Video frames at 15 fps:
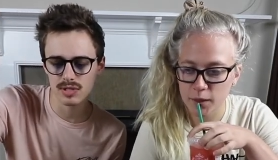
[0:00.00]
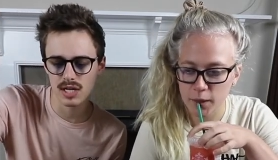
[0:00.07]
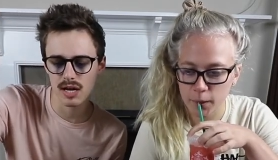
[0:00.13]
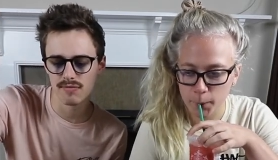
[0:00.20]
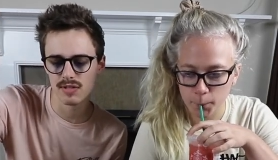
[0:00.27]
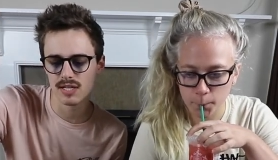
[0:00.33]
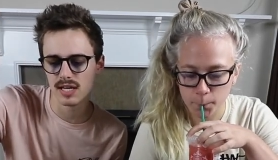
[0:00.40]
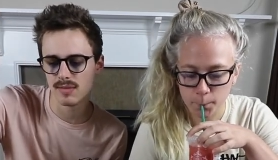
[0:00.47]
Speaker 1: one's off
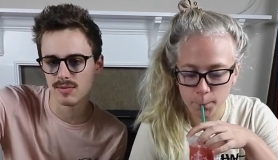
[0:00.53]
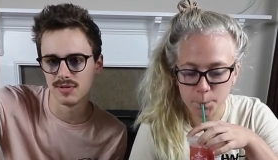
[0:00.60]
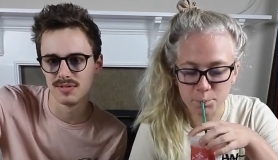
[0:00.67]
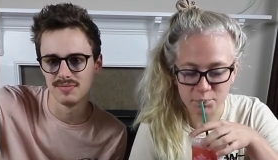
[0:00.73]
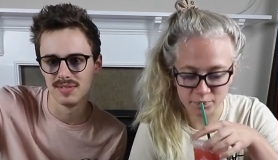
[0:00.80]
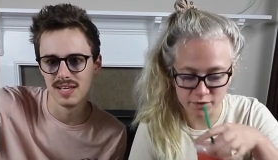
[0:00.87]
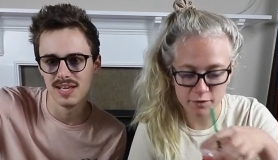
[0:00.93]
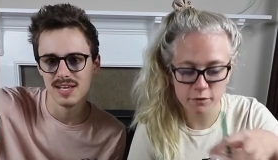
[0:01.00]
the table.
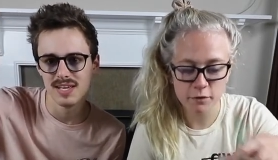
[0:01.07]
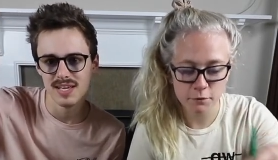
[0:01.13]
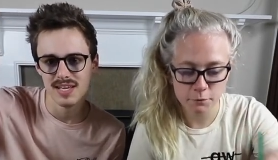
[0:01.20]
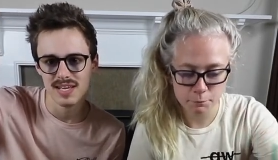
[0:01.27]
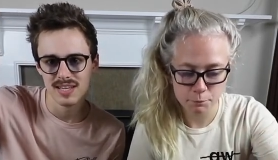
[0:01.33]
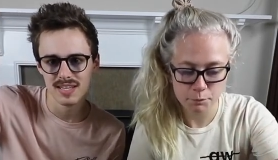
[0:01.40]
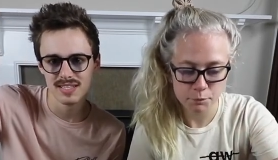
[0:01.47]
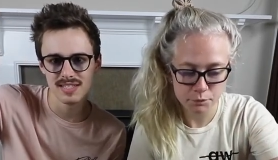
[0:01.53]

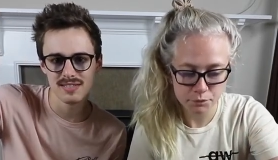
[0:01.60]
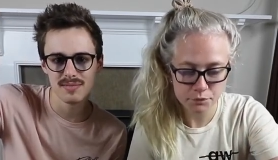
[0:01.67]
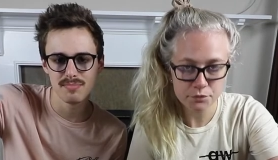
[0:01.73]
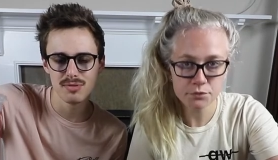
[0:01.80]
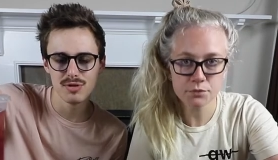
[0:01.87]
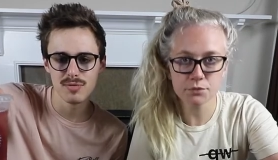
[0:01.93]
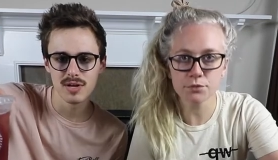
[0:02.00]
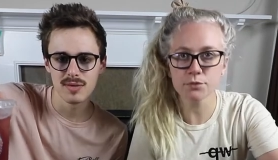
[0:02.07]
This is the
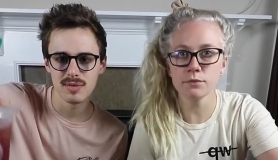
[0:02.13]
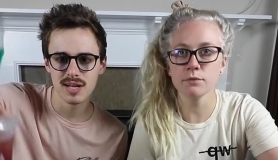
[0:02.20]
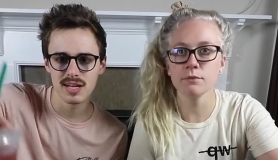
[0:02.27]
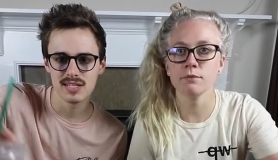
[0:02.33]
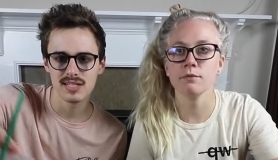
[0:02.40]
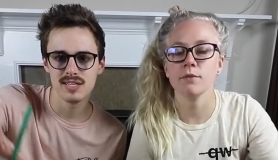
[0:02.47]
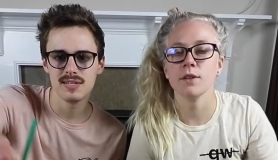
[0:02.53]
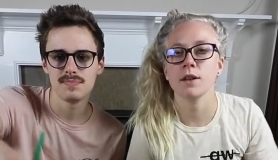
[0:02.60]
blueberry black
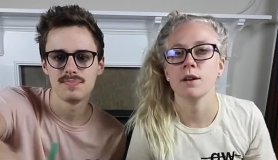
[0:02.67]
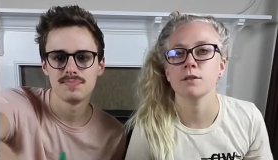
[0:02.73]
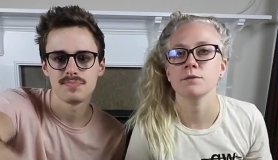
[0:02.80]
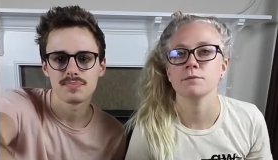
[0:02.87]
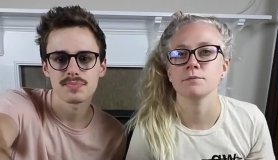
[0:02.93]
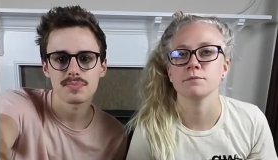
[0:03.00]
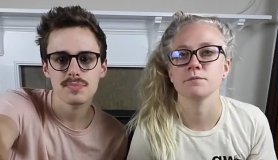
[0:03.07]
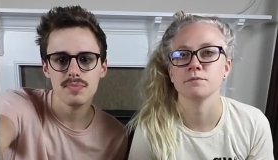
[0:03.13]
tea.
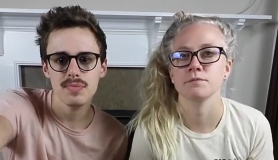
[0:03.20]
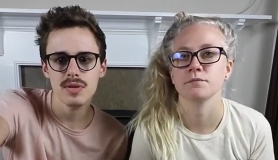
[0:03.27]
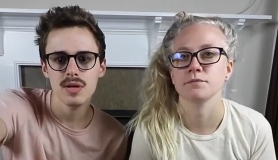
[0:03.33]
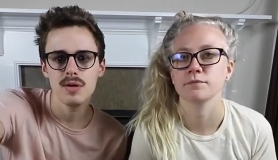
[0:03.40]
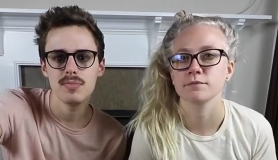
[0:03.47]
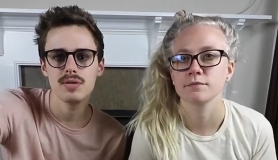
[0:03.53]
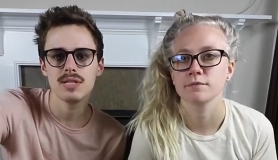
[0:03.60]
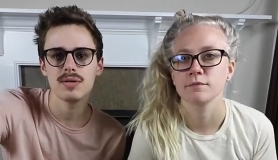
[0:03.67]
I'll
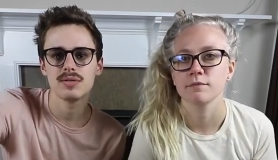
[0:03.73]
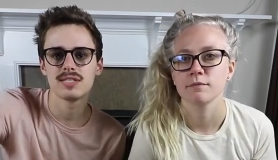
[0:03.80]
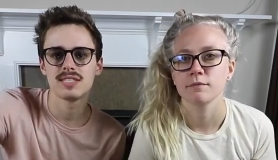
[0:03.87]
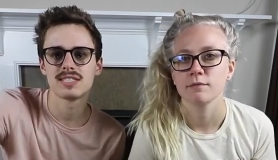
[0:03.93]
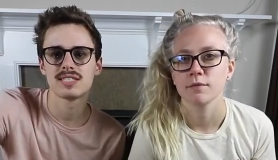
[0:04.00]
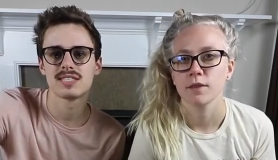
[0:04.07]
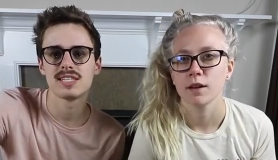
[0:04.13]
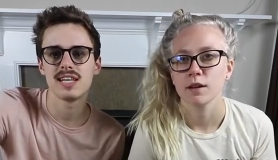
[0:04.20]
put that one
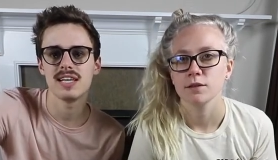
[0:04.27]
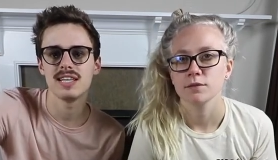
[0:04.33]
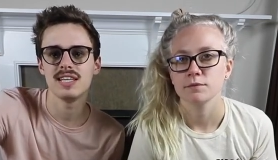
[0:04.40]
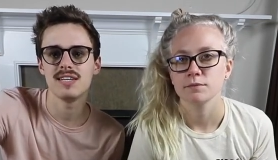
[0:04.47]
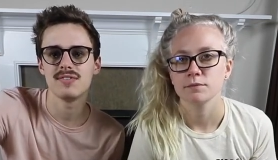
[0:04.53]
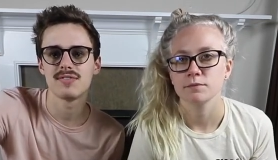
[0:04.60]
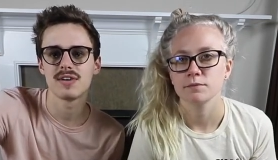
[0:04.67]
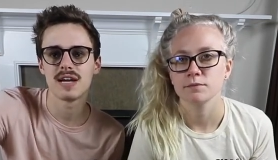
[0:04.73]
slightly in
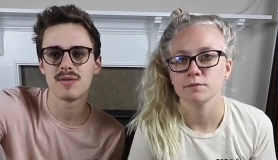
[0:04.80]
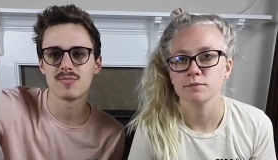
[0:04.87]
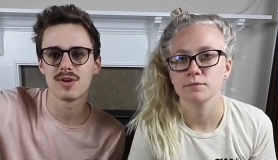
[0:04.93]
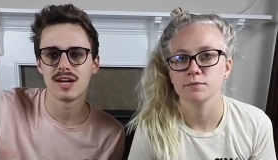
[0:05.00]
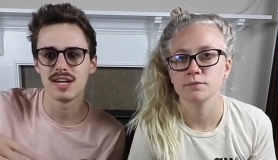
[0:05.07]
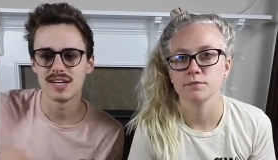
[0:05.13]
frame right